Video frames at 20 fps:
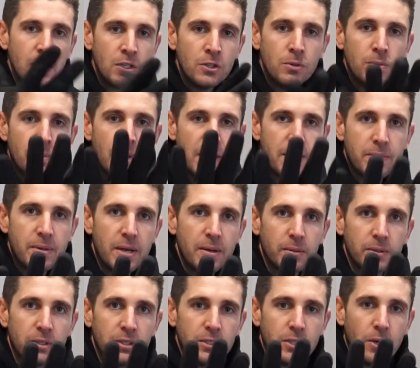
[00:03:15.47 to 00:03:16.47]
You may be
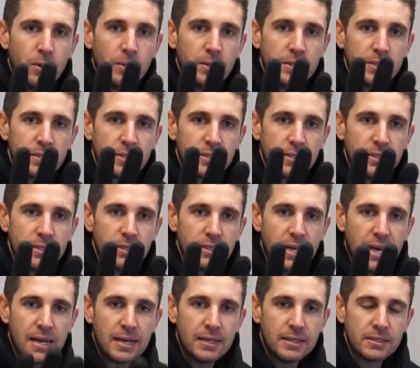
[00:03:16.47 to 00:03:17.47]
able to notice
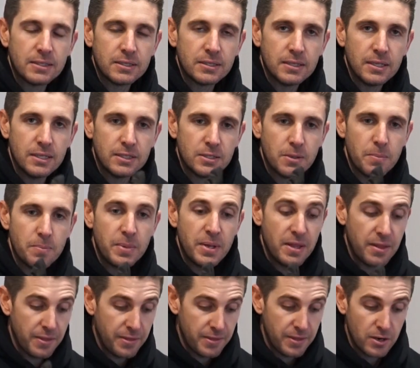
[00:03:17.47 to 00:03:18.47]
that it's a
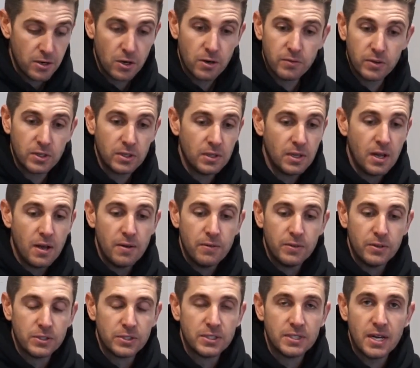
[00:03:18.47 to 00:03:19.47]
bit thinner of a
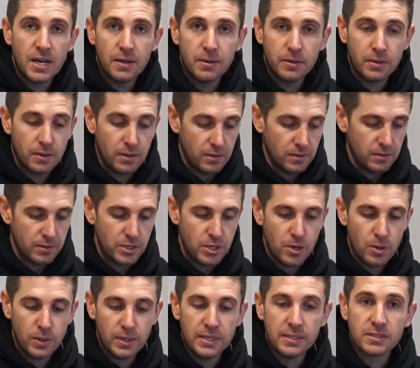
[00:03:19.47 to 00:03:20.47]
glove. There's not,
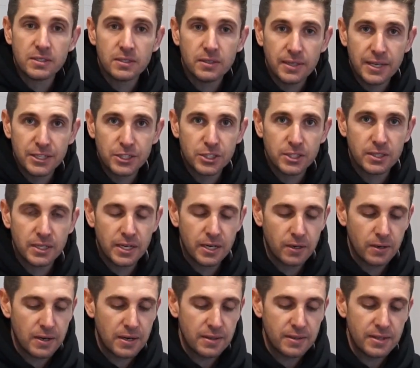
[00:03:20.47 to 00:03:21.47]
an insulation
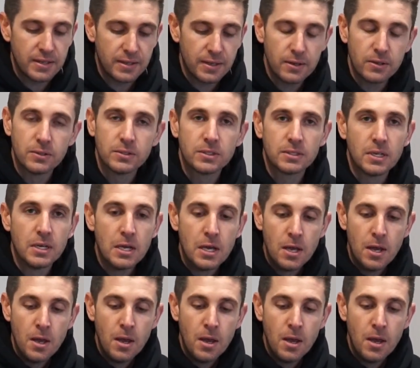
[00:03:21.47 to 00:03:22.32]
layer or anything else.